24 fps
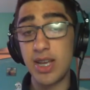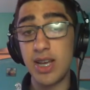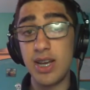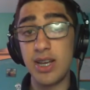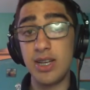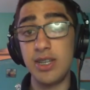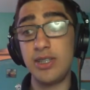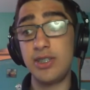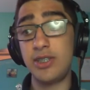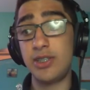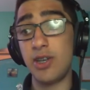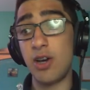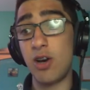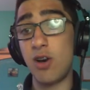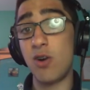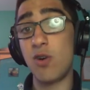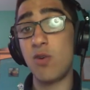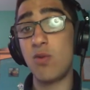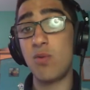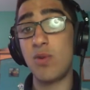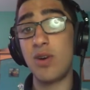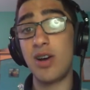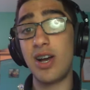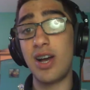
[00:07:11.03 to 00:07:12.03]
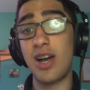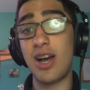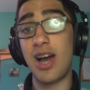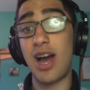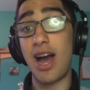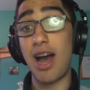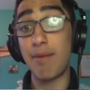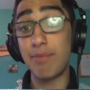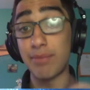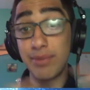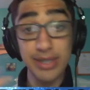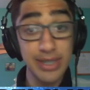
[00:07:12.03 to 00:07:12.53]
So
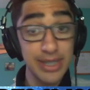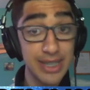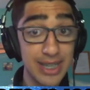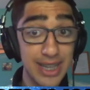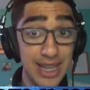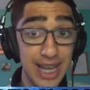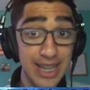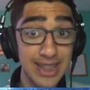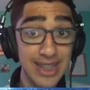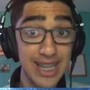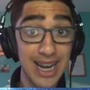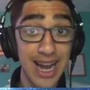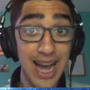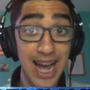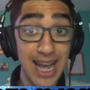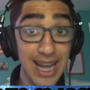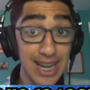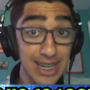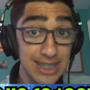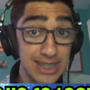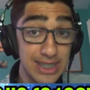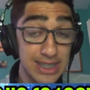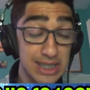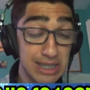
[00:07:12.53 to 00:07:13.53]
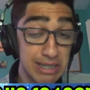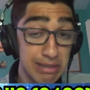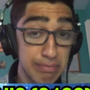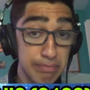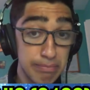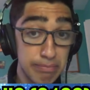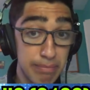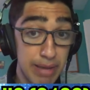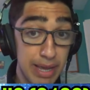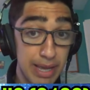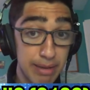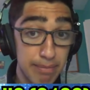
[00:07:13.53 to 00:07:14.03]
I'm really glad that I actually didn't
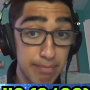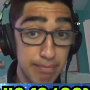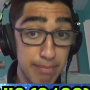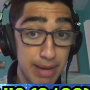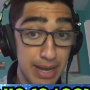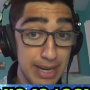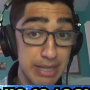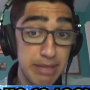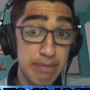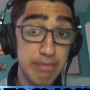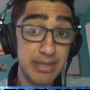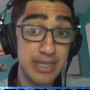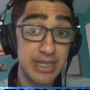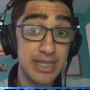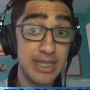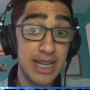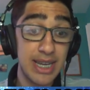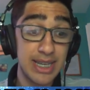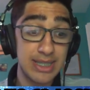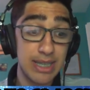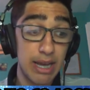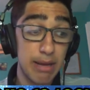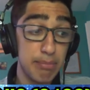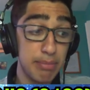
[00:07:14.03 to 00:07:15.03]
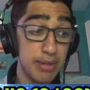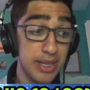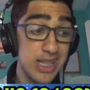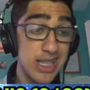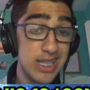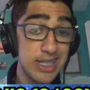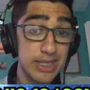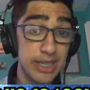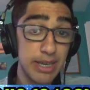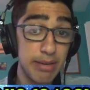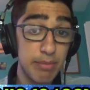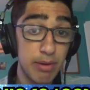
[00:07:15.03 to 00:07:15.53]
make many mistakes. I played
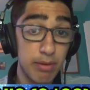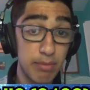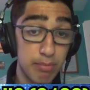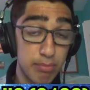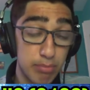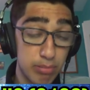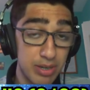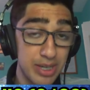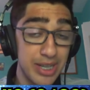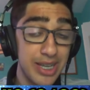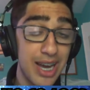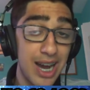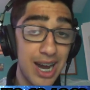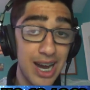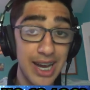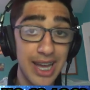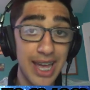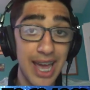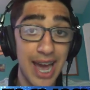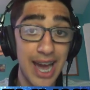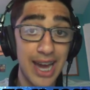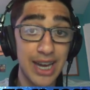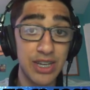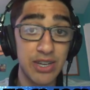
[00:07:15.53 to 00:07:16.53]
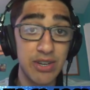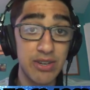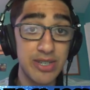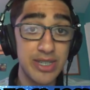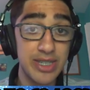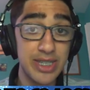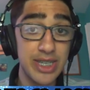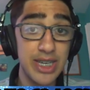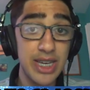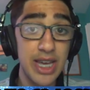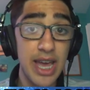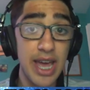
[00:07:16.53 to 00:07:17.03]
this game on pretty high
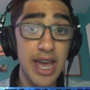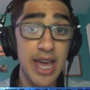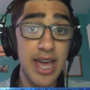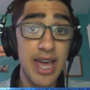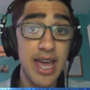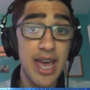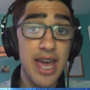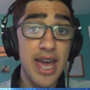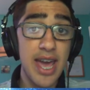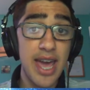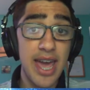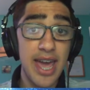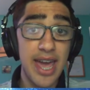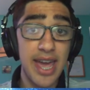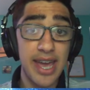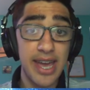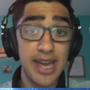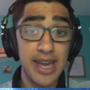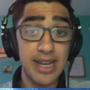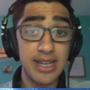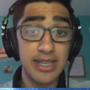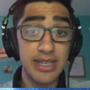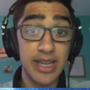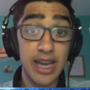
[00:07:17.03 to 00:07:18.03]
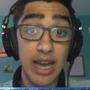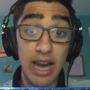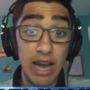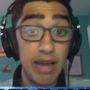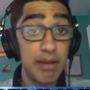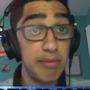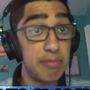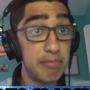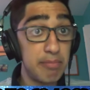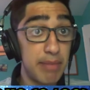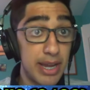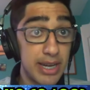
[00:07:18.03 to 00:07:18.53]
accuracy, and yeah,
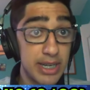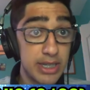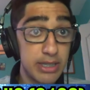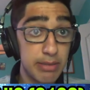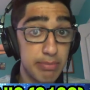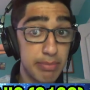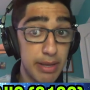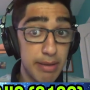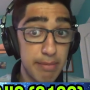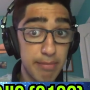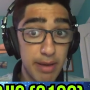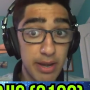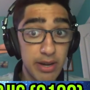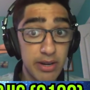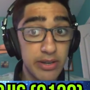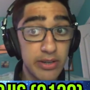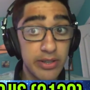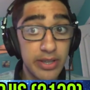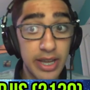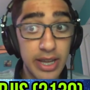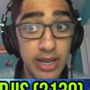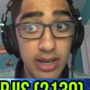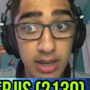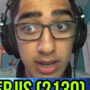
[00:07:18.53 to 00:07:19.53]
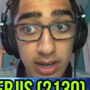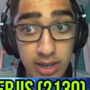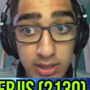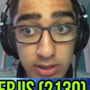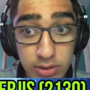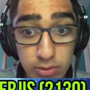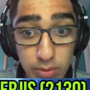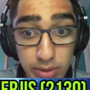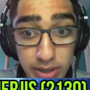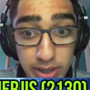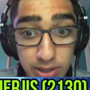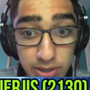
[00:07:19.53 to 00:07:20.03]
I managed to play better than
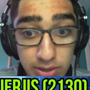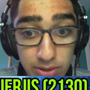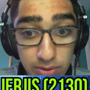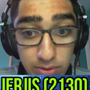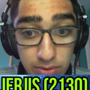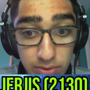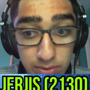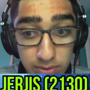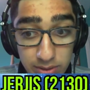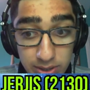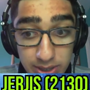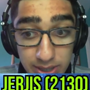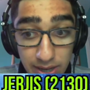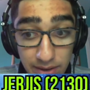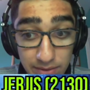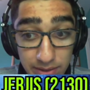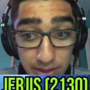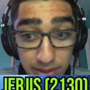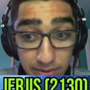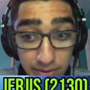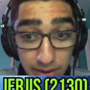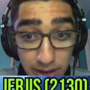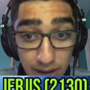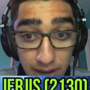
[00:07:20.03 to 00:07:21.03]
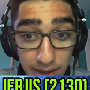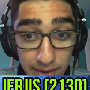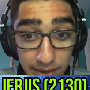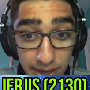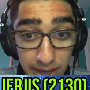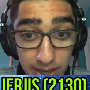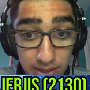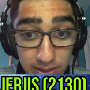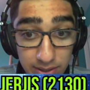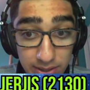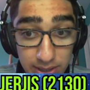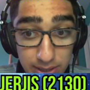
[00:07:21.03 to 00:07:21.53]
2275
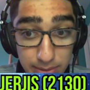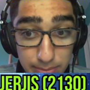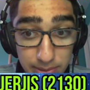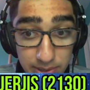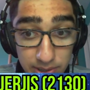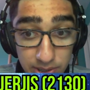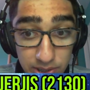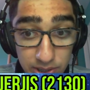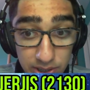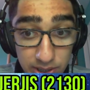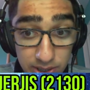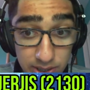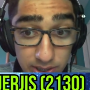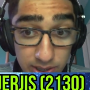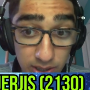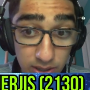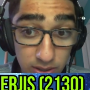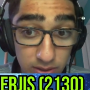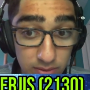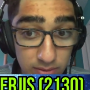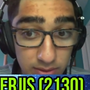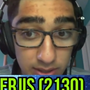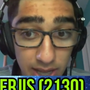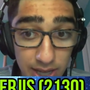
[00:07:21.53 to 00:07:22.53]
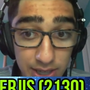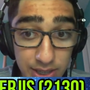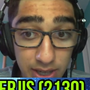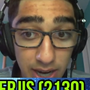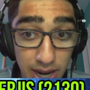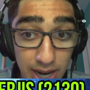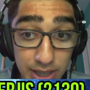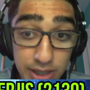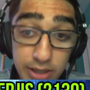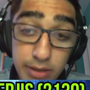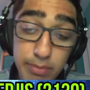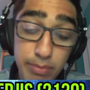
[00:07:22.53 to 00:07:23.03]
handled this position. So
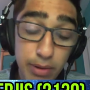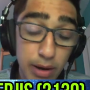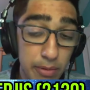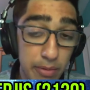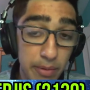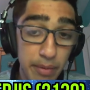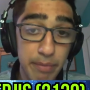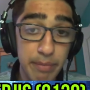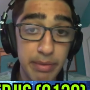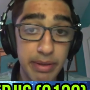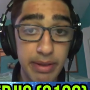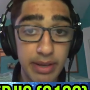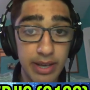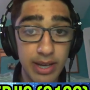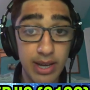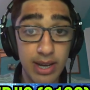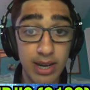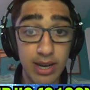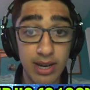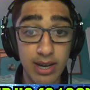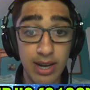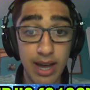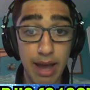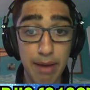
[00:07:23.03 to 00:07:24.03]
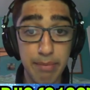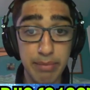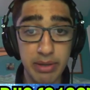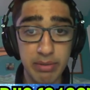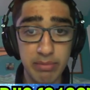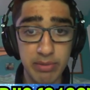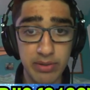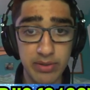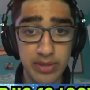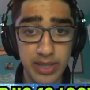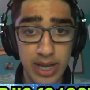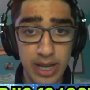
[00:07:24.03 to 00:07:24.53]
I should probably be happy
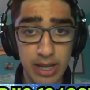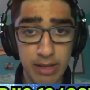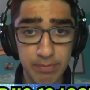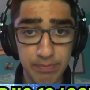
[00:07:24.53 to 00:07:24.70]
about that.